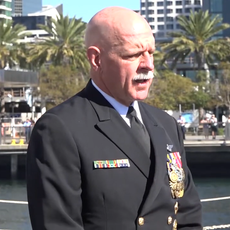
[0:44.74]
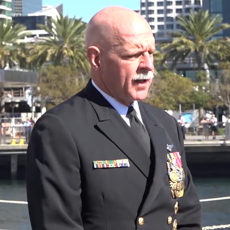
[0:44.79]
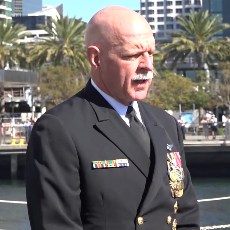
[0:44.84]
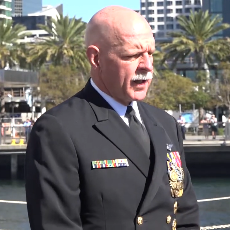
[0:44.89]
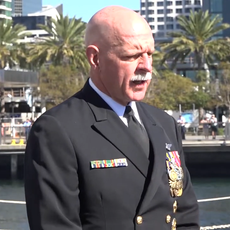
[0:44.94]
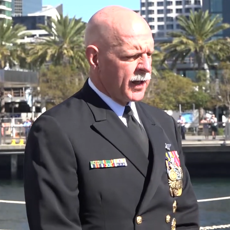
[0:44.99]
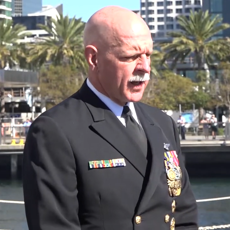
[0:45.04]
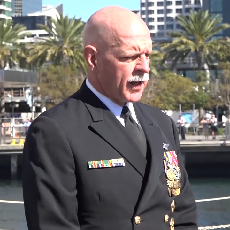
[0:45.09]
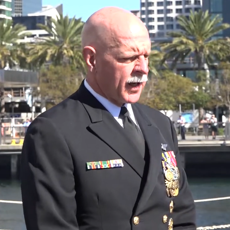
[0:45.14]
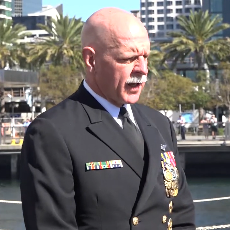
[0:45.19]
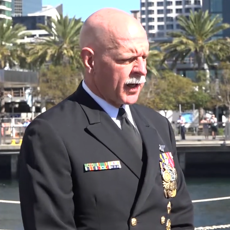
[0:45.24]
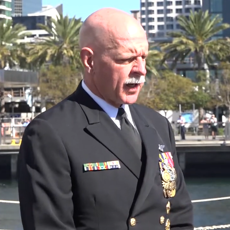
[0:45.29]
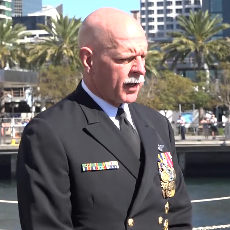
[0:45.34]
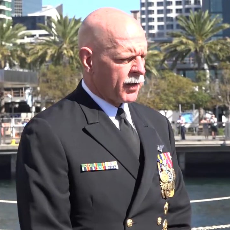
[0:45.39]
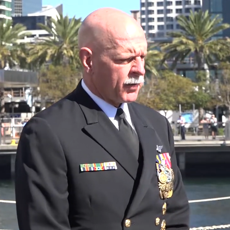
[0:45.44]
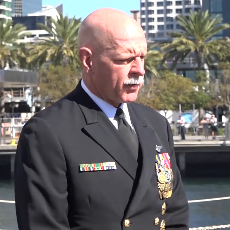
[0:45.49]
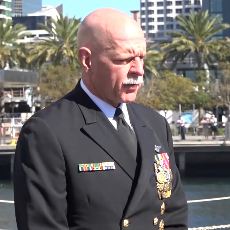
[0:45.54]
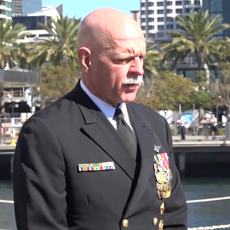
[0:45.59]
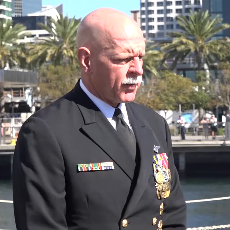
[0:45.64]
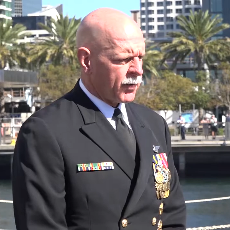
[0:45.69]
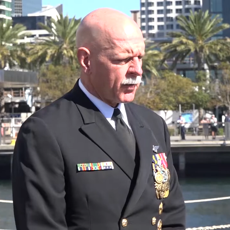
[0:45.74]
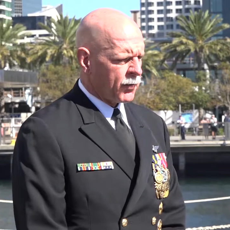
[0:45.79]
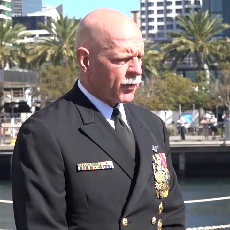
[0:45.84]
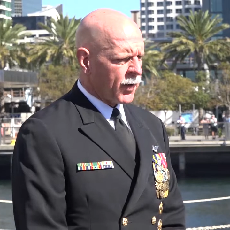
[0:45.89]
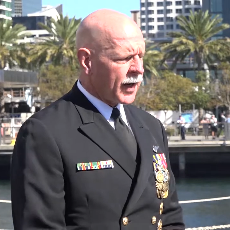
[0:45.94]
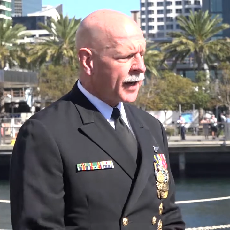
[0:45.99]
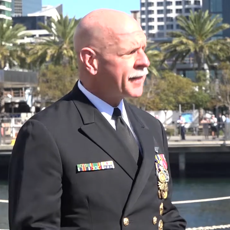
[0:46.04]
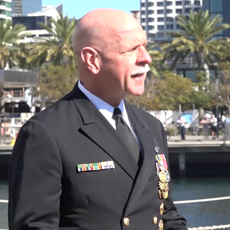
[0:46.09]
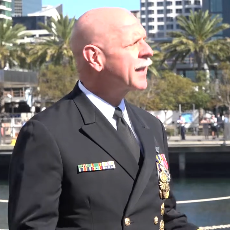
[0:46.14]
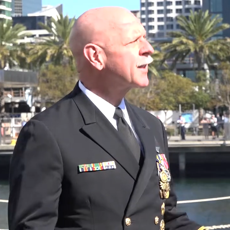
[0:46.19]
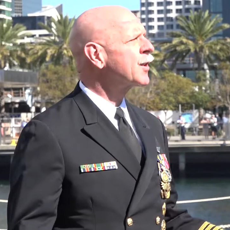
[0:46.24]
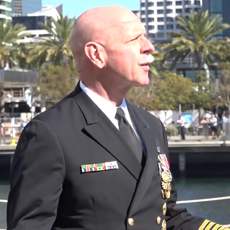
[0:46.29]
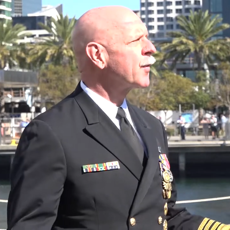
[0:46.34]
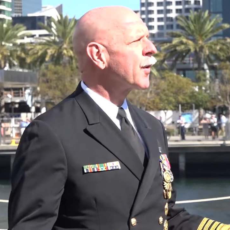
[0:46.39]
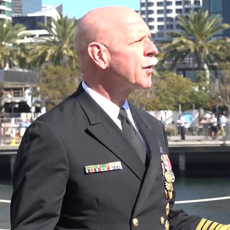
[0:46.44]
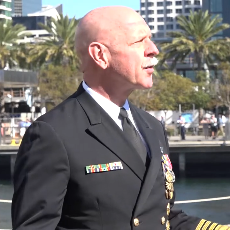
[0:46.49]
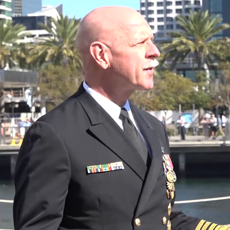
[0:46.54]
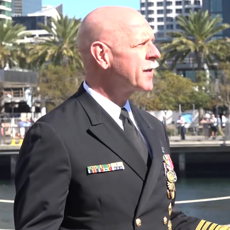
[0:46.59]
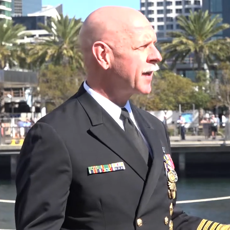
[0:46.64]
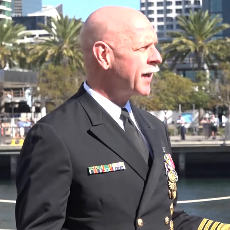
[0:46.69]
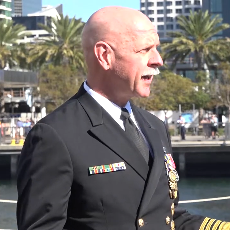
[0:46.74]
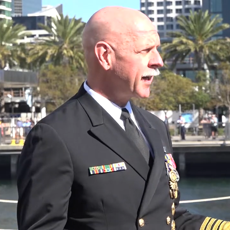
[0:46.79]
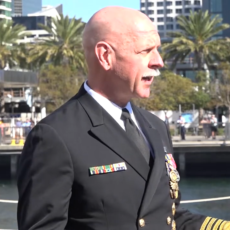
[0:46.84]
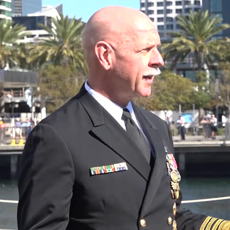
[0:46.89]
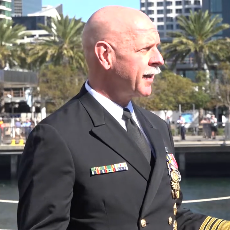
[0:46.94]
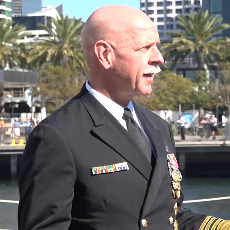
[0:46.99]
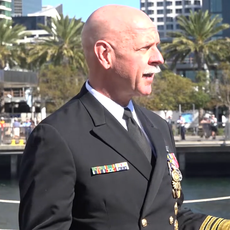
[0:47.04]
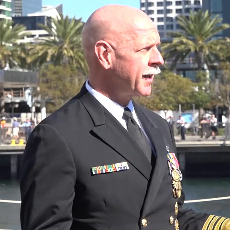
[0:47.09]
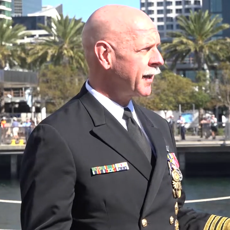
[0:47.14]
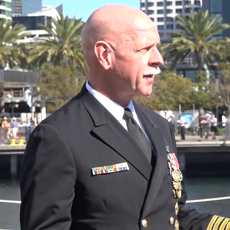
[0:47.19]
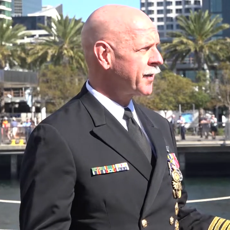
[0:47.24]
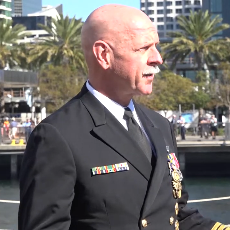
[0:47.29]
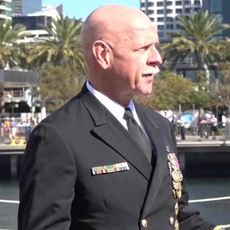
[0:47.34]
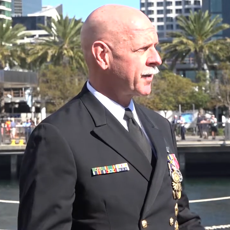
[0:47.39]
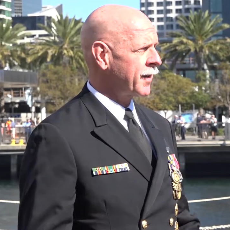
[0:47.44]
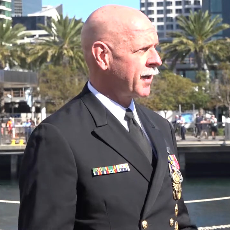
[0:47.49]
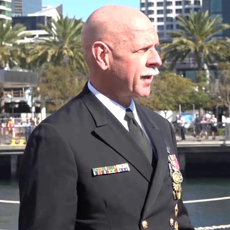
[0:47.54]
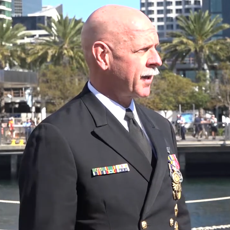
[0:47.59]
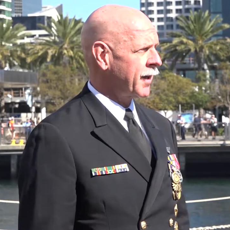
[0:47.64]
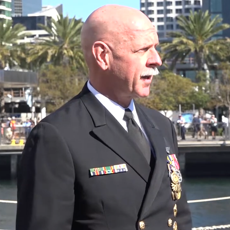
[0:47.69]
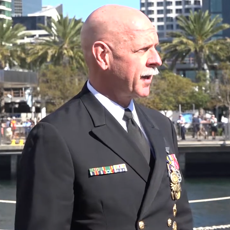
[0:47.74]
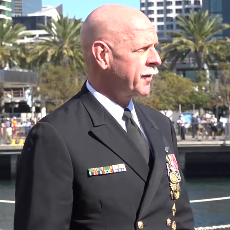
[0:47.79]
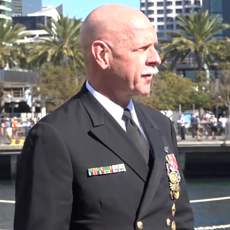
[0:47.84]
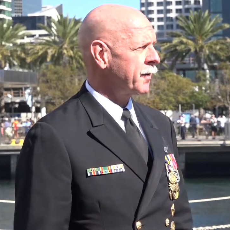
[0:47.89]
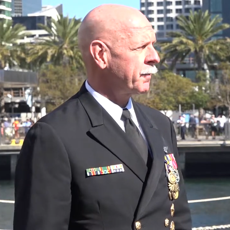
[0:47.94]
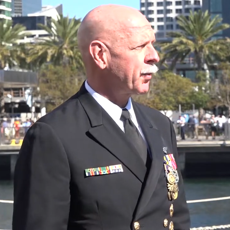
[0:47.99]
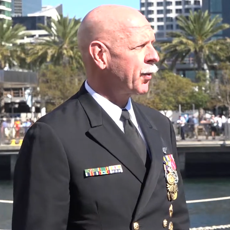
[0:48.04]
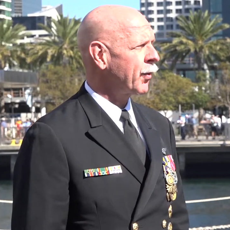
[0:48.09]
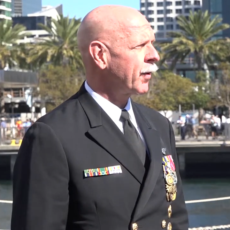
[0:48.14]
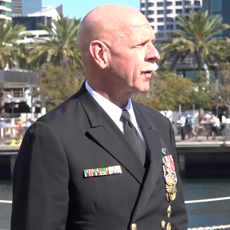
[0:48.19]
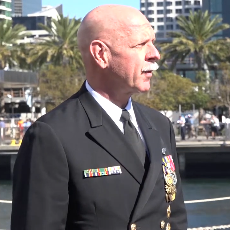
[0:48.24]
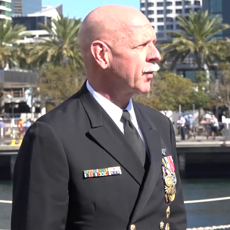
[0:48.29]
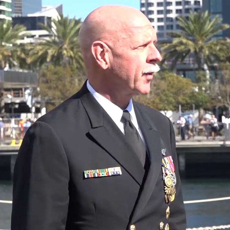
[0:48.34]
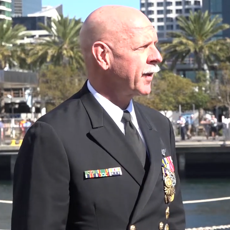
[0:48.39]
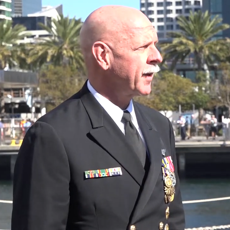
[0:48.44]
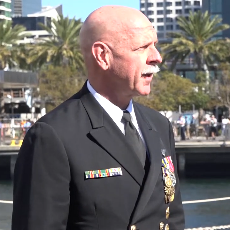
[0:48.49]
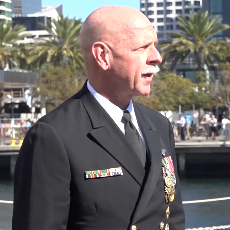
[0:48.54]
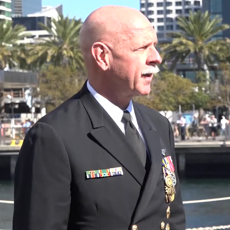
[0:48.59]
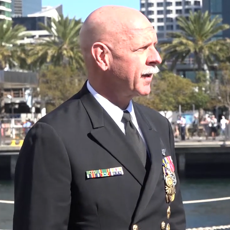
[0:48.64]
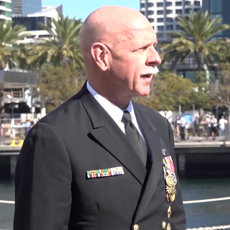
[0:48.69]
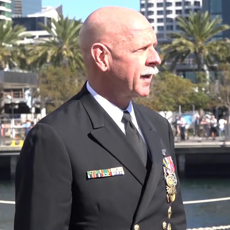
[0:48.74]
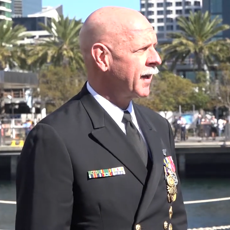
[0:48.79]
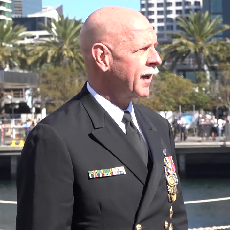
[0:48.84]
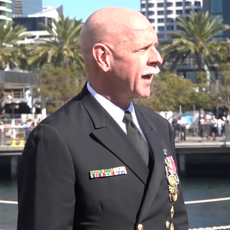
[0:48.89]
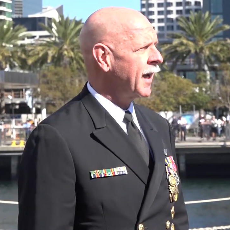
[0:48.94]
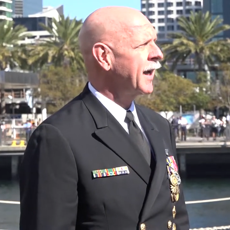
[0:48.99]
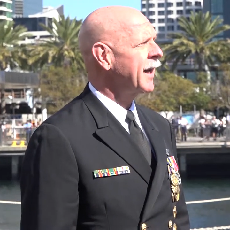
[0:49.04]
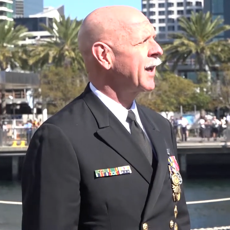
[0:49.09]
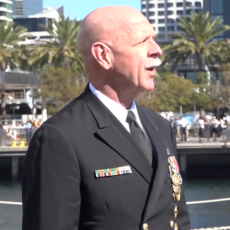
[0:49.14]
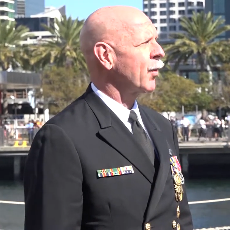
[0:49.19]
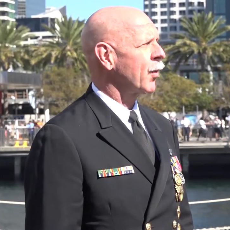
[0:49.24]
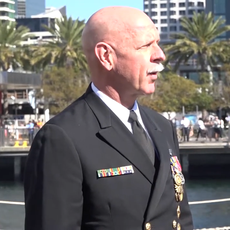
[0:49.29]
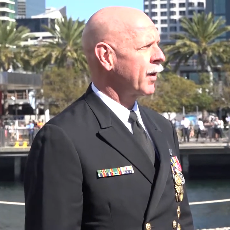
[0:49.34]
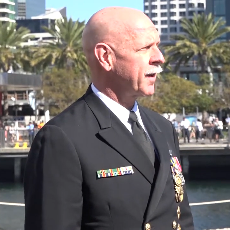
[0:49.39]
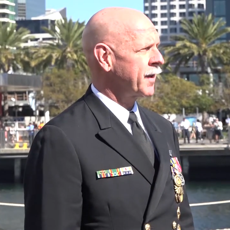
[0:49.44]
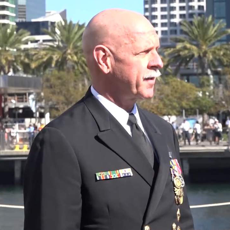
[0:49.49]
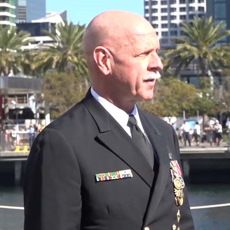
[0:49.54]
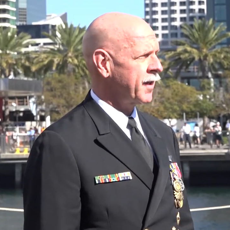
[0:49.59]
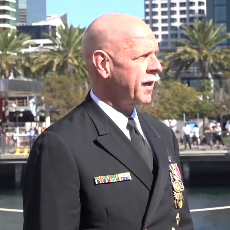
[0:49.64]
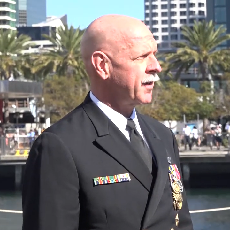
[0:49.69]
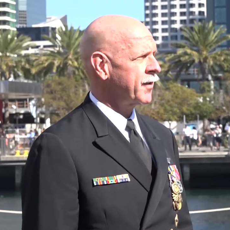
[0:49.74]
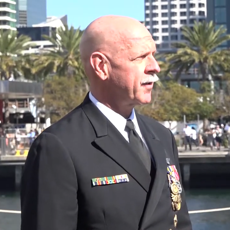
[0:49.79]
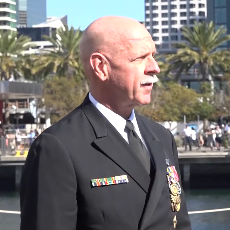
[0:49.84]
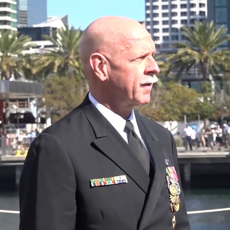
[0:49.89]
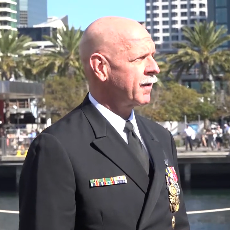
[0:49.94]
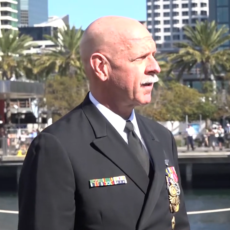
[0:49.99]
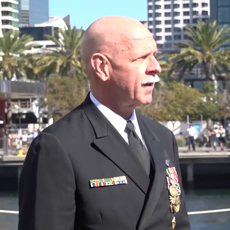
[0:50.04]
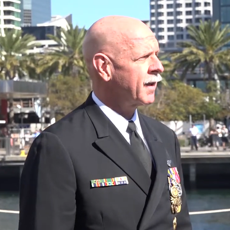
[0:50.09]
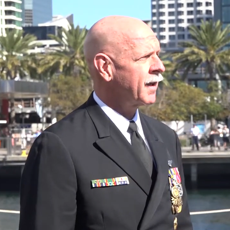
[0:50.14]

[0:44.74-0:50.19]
Well, I think diversity is important within any organization.